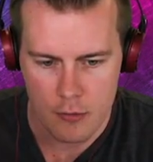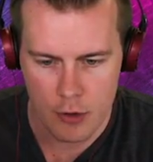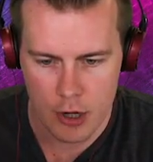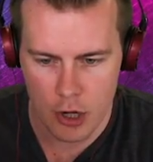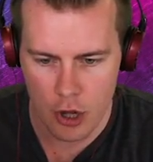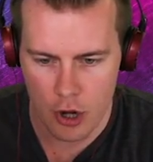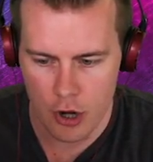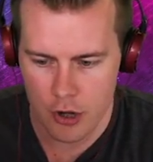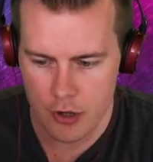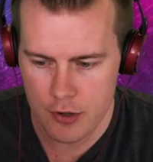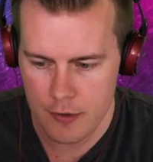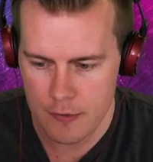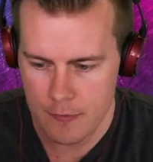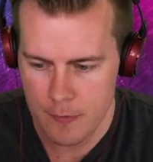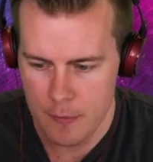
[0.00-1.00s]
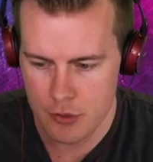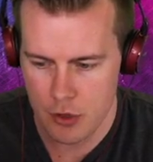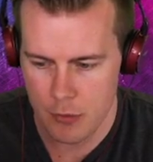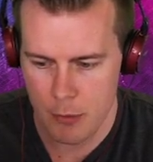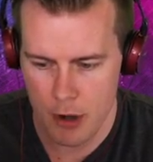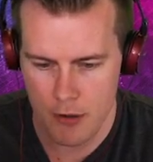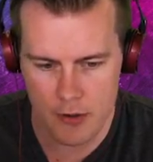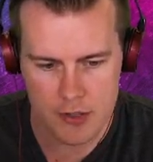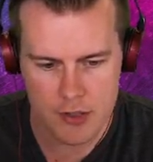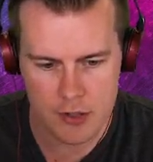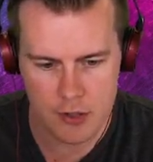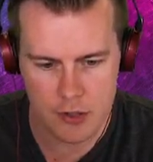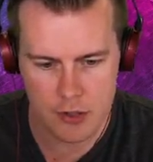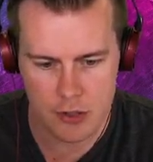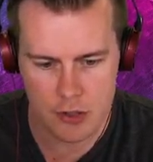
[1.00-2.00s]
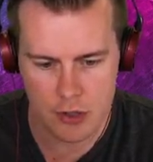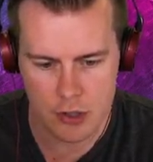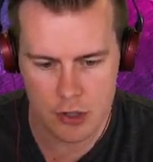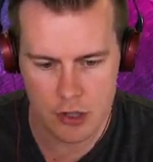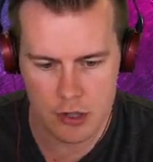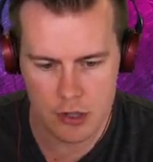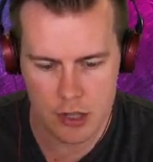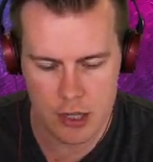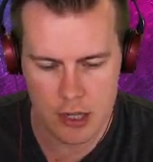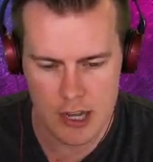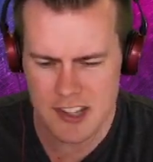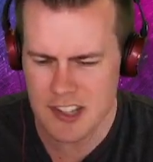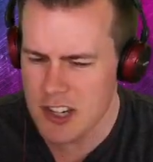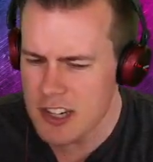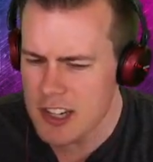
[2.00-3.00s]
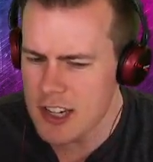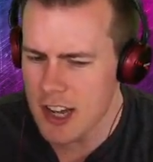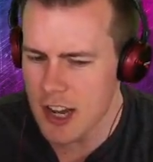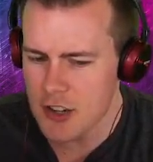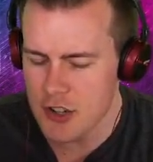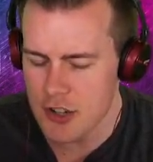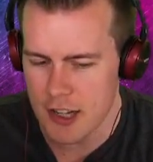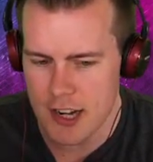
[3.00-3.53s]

Reload, swap over to the, is it a concussion?